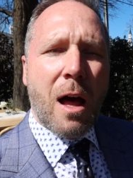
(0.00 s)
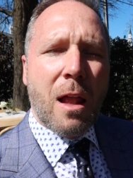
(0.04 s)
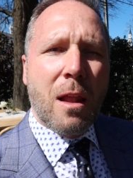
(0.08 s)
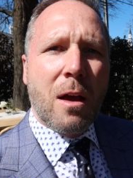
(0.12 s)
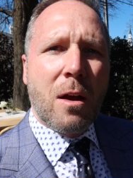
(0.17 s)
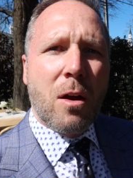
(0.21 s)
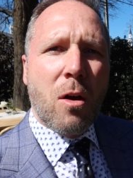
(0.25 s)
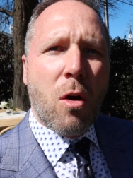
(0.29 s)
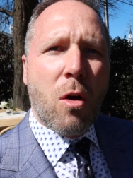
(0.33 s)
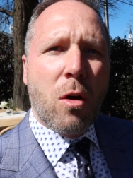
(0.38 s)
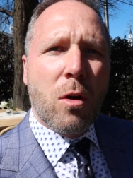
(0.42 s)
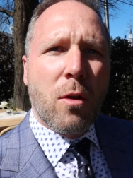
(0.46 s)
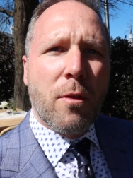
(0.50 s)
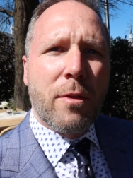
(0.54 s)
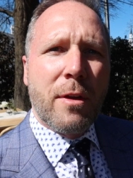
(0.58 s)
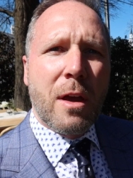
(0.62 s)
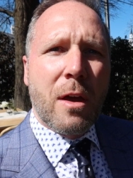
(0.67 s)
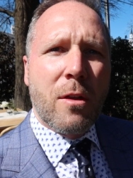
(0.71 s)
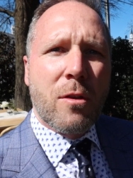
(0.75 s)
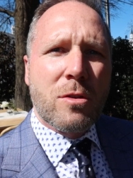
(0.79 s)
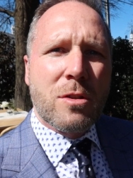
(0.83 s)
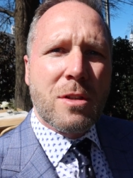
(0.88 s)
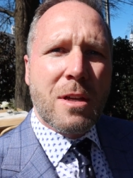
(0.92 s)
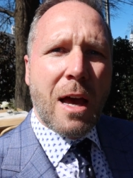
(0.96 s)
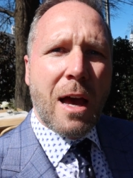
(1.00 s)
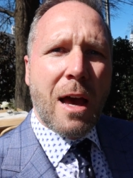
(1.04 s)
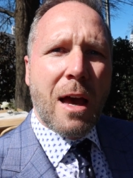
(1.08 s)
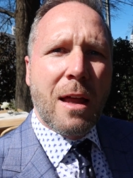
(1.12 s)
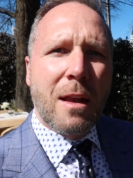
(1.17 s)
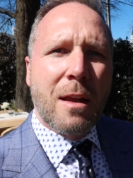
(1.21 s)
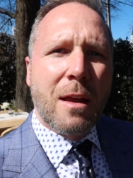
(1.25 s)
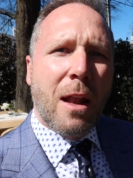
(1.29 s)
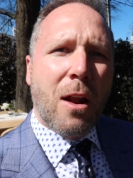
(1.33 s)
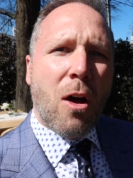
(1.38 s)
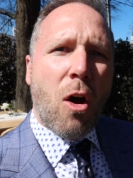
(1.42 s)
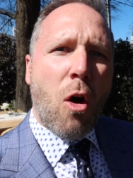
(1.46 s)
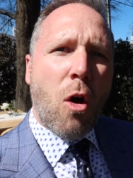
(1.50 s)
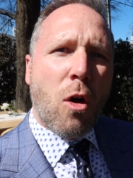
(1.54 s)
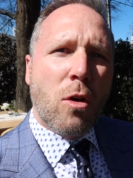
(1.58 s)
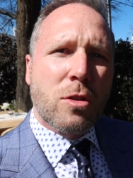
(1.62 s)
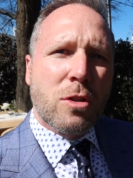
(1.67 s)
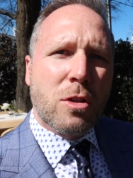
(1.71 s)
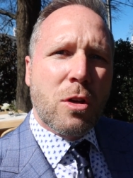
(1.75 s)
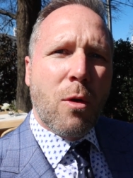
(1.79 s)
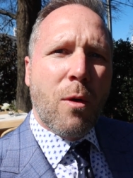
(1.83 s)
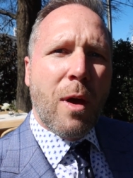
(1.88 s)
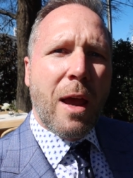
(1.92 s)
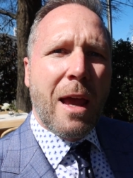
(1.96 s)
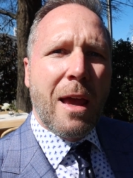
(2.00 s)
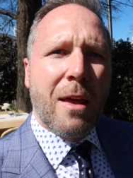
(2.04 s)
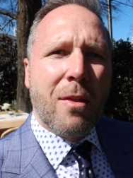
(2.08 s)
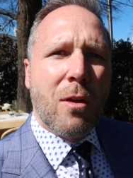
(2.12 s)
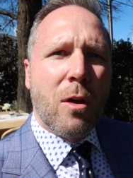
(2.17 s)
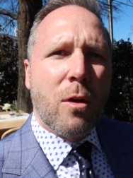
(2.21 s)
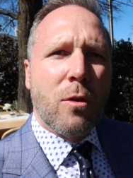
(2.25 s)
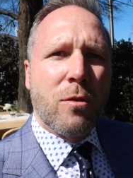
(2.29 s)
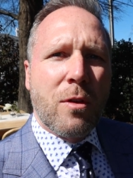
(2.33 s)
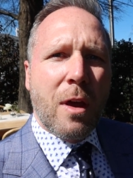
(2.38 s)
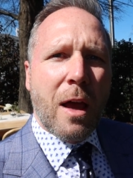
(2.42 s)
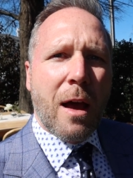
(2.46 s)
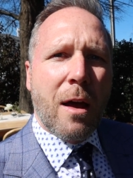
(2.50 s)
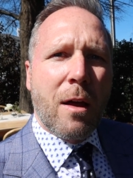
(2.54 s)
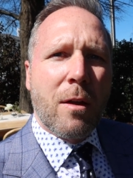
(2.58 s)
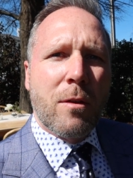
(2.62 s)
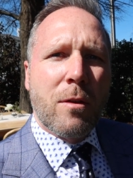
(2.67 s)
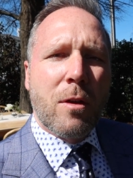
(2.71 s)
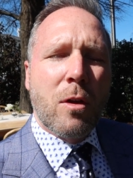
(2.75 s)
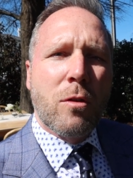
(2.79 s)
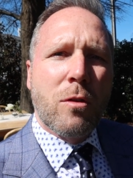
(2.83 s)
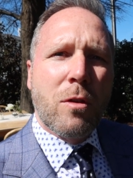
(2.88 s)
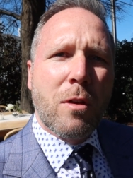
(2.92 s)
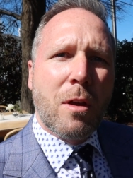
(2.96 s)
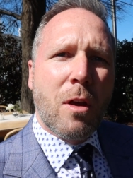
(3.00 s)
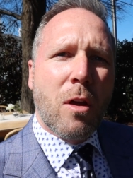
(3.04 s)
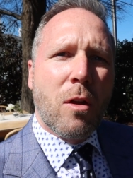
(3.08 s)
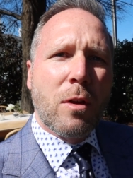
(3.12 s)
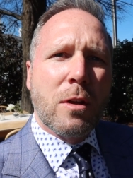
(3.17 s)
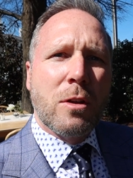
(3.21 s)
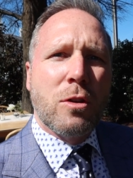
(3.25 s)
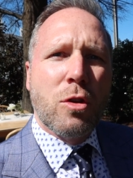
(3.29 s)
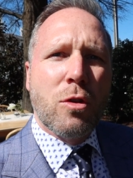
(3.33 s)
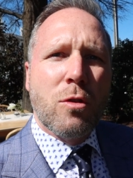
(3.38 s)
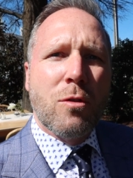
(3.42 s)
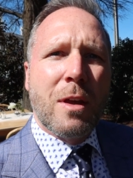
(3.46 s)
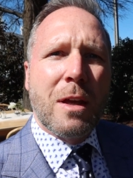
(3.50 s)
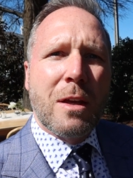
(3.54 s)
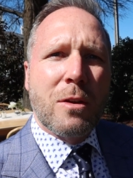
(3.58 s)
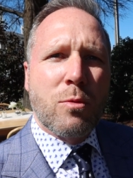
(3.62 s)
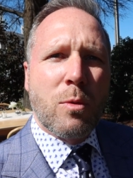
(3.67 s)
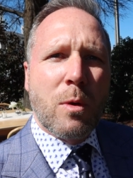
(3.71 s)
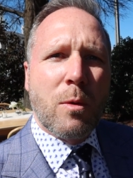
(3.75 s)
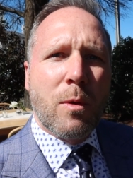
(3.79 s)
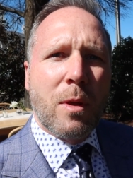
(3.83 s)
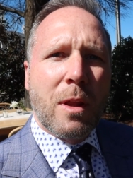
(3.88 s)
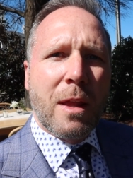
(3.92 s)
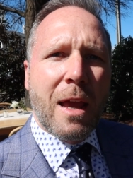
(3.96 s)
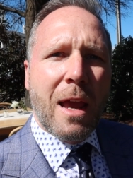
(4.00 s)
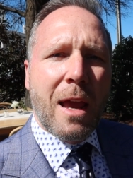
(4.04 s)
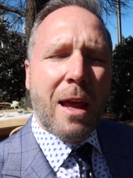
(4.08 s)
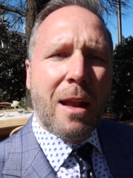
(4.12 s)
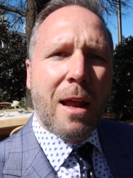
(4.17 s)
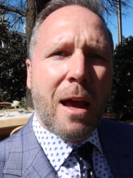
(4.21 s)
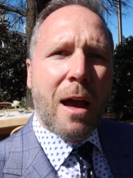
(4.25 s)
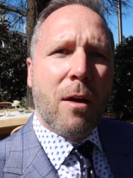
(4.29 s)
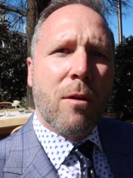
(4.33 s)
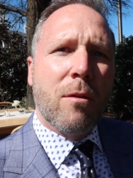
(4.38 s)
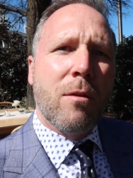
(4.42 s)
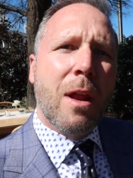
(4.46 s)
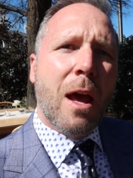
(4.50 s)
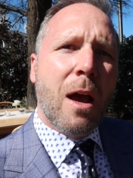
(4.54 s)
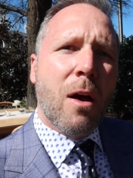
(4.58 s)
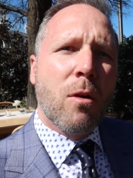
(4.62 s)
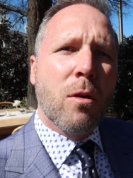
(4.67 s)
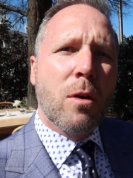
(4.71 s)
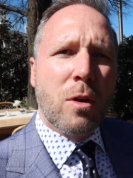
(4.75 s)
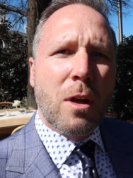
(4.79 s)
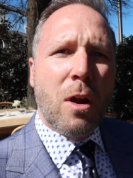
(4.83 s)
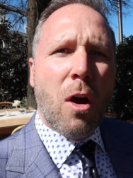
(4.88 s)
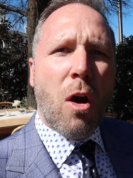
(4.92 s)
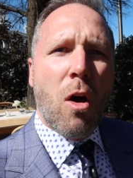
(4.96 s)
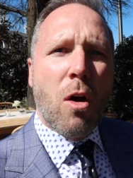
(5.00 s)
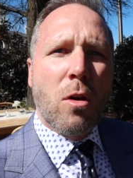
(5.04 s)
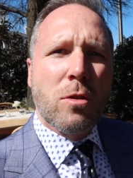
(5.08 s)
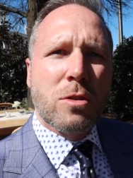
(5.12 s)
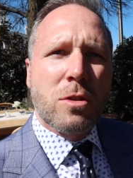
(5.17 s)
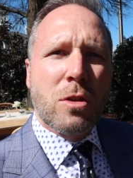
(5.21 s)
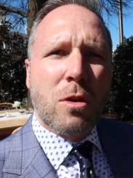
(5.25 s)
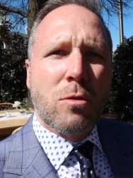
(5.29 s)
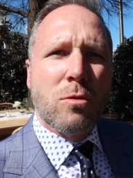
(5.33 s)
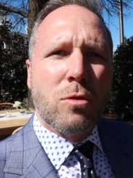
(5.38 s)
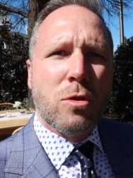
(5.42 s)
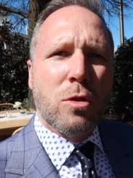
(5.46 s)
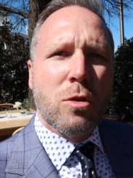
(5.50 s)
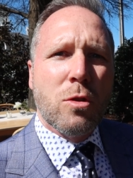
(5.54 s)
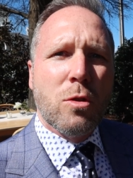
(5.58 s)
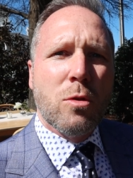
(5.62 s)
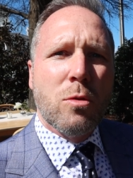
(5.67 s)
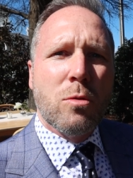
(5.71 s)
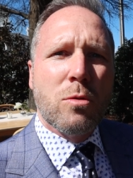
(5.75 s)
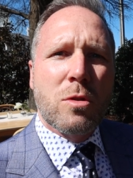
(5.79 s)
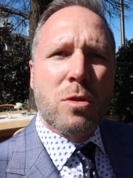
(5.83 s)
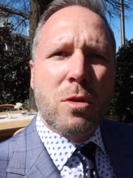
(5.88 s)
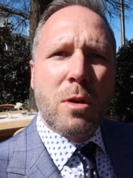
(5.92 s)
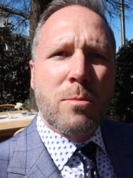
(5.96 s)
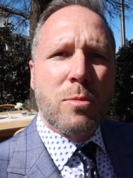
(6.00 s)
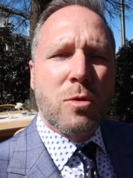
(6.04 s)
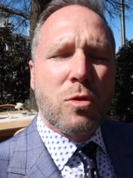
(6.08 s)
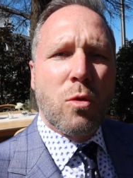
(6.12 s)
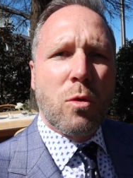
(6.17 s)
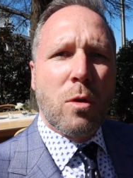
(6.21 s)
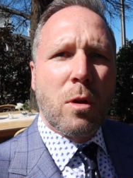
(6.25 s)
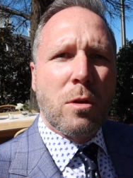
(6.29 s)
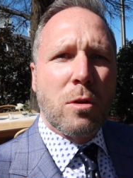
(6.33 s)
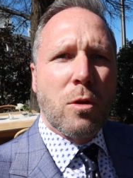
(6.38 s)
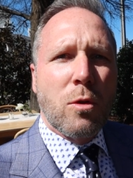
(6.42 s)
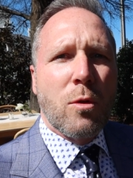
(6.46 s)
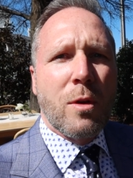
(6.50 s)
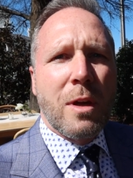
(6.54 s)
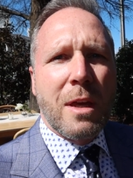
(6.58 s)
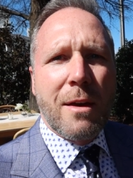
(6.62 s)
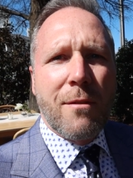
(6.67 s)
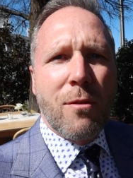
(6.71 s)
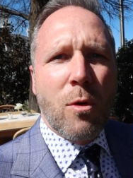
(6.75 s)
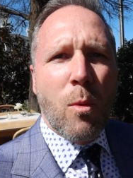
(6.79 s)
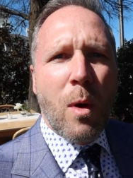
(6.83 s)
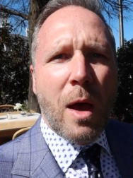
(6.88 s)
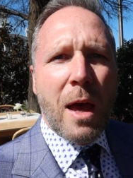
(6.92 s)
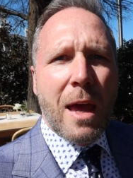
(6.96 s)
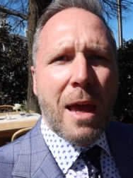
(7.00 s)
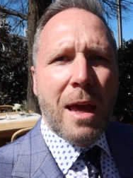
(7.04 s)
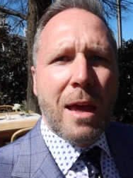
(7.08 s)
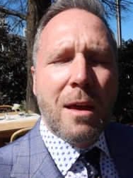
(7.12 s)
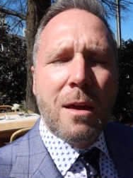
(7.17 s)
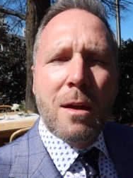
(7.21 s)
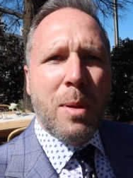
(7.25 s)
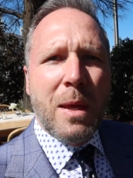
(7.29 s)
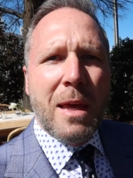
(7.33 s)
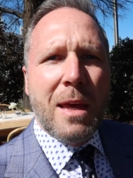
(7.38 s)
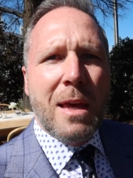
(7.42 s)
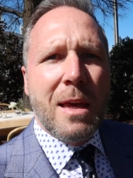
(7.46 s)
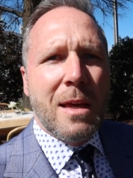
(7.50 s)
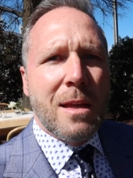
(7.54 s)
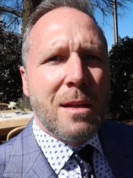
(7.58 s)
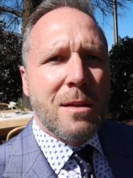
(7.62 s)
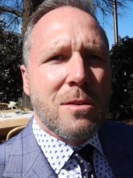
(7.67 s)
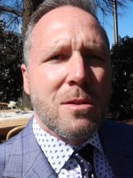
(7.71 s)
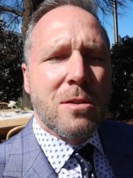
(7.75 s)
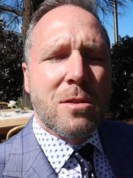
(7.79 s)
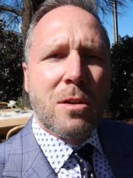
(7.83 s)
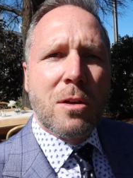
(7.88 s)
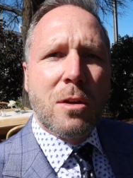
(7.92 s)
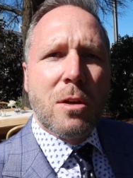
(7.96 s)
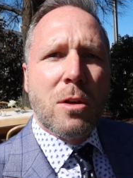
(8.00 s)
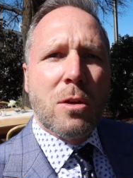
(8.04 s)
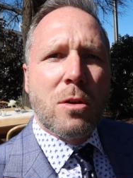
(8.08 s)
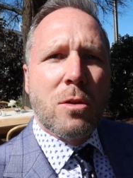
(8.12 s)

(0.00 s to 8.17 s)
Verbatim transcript: a la carte on the other side, and also hand those out. Those are the only two things we really hand out. Now, you can also do some sort of little giveaway, pins,